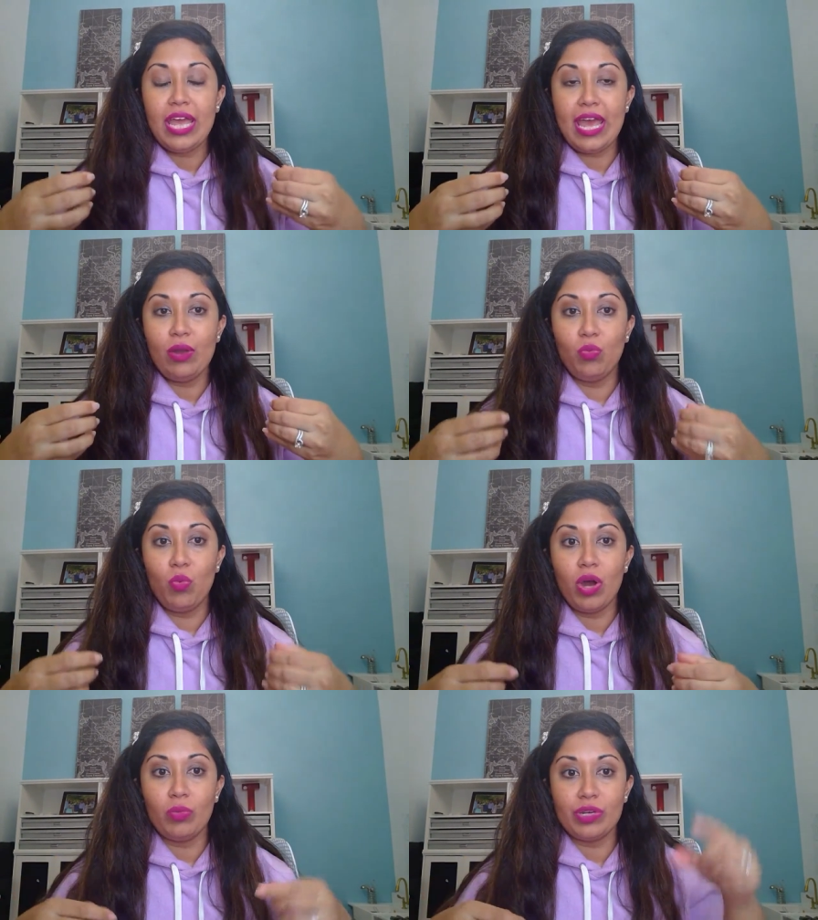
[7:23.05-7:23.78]
and
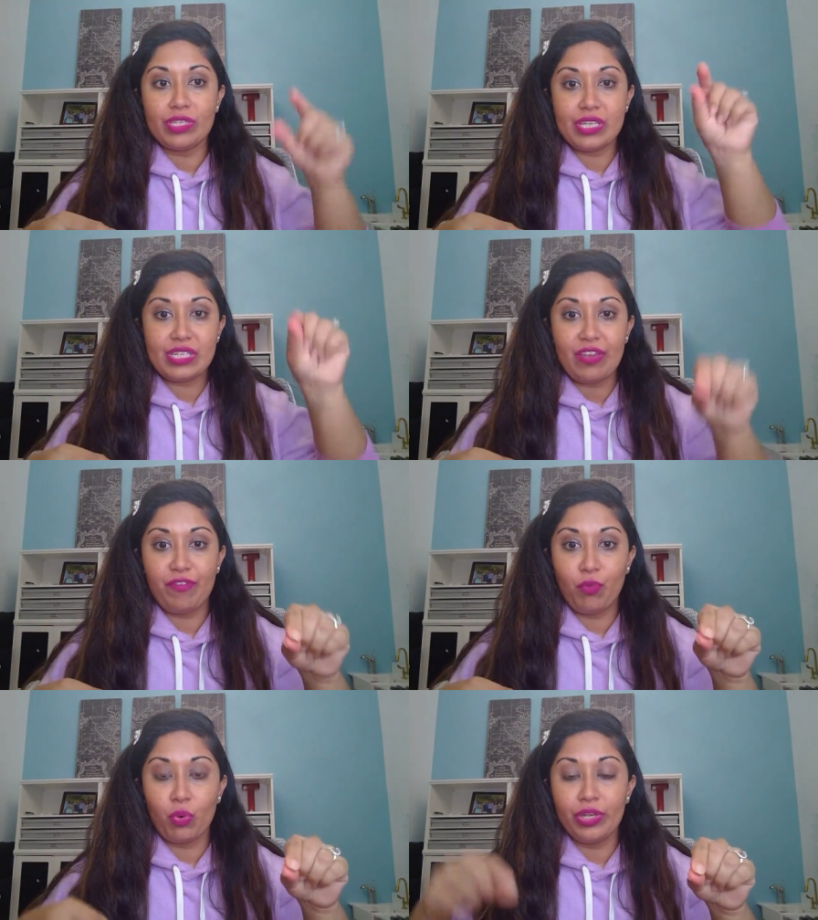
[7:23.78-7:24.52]
one was to say
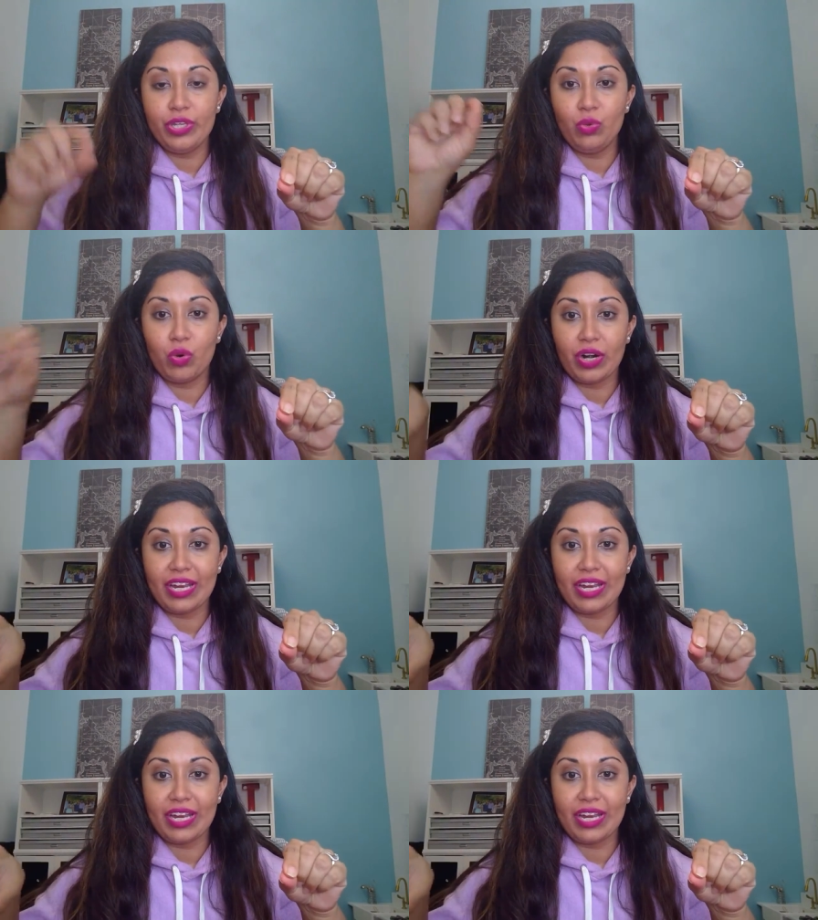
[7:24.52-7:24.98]
for you or